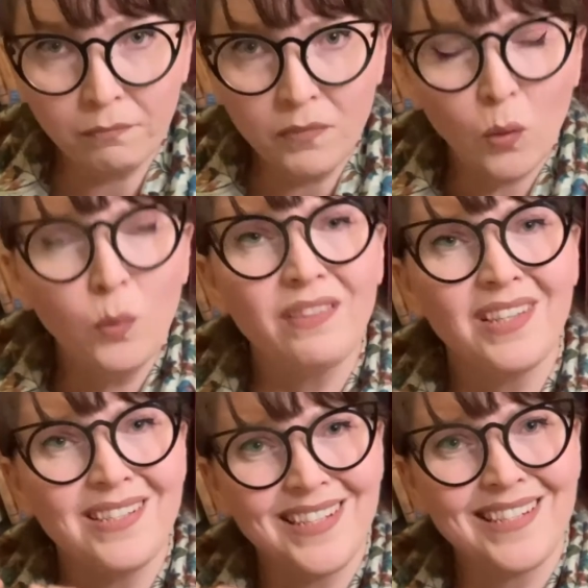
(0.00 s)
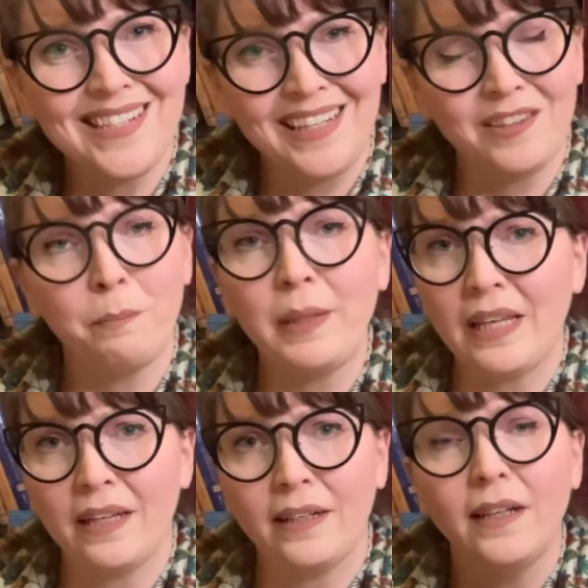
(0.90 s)
with the 16th
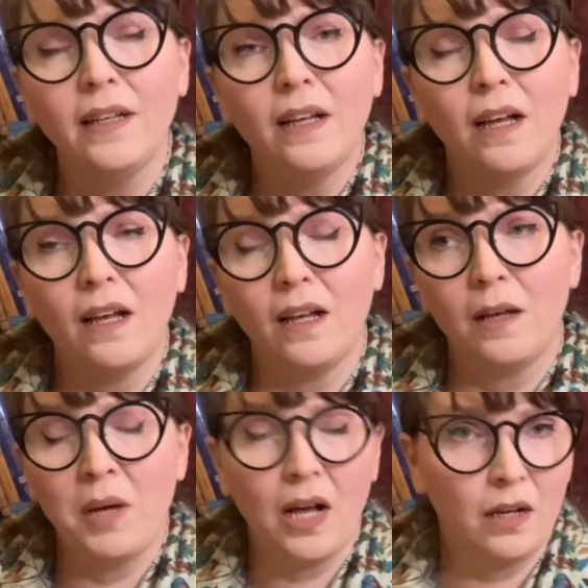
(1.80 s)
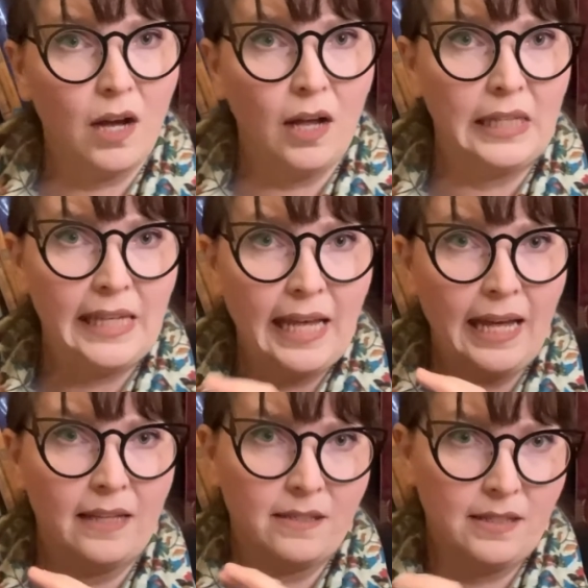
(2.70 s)
being Mahakali
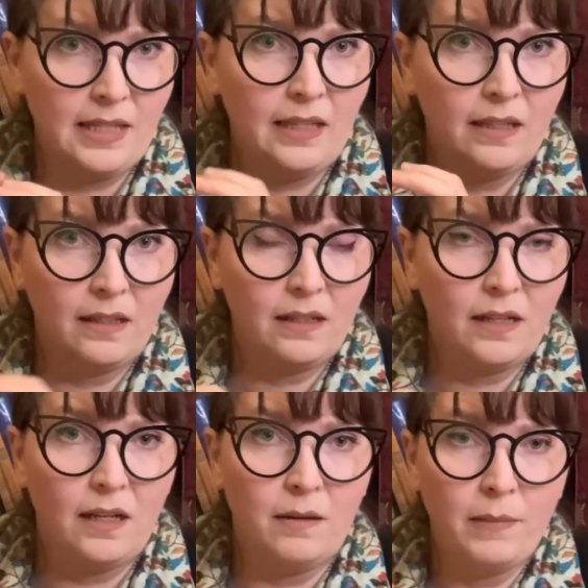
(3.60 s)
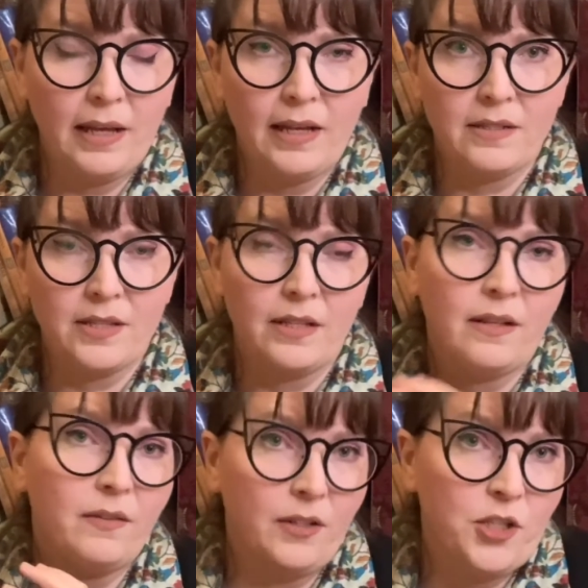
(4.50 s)
as the
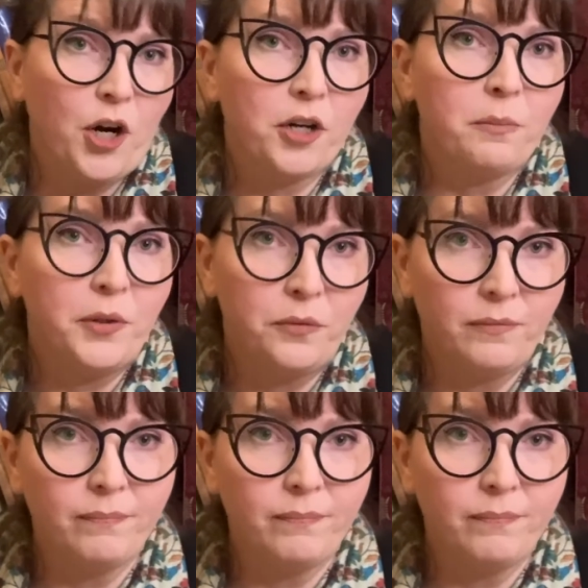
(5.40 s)
dark moon.